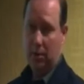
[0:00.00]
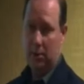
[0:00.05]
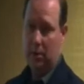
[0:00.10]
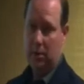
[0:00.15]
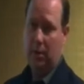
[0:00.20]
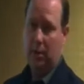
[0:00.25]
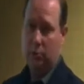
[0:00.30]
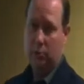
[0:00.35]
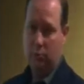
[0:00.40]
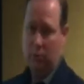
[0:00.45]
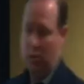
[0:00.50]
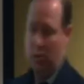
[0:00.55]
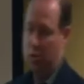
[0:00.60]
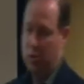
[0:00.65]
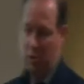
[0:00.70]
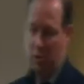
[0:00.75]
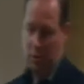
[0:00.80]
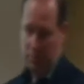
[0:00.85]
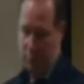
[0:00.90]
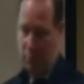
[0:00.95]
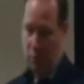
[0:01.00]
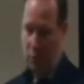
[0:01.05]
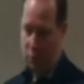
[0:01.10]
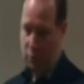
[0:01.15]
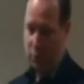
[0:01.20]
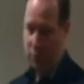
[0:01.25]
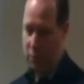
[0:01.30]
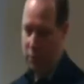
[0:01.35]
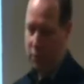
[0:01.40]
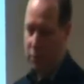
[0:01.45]
it to that traditional
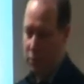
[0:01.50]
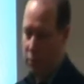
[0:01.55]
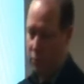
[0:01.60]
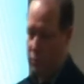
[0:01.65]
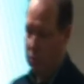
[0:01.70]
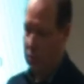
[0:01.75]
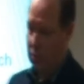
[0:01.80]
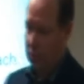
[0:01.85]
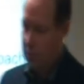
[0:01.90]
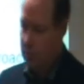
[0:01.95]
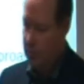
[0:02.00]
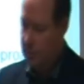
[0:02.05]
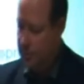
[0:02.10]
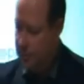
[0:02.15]
approach, which is true.